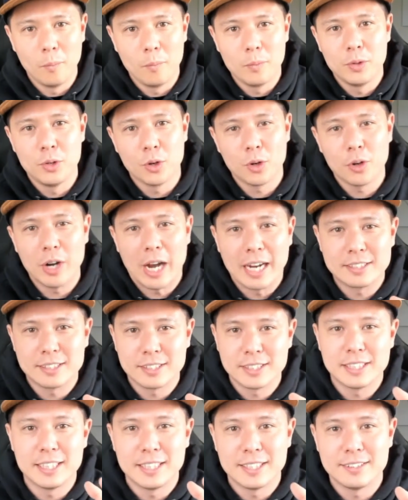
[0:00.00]
you're
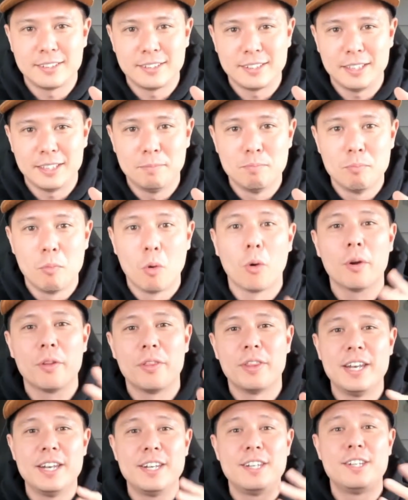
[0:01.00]
actually going to see more
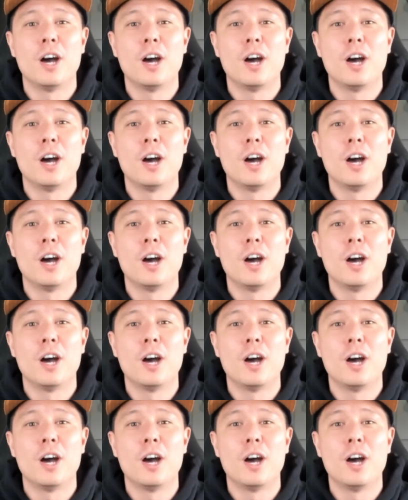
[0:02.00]
than